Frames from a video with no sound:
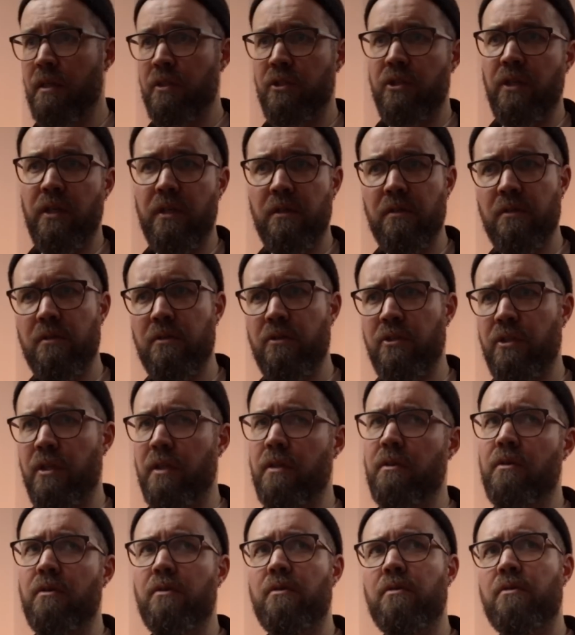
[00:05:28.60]
jeans,
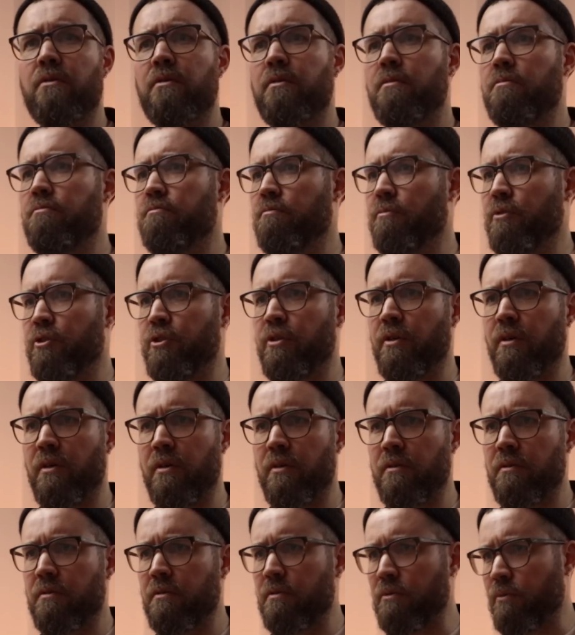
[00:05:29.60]
chinos,
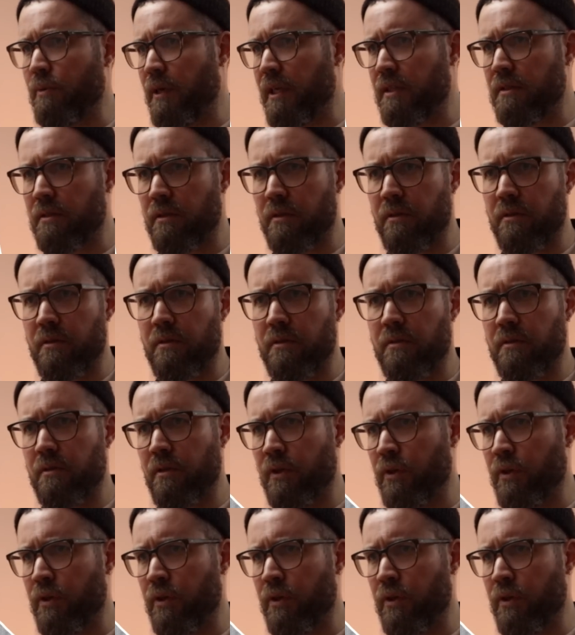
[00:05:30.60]
shirts, sweaters,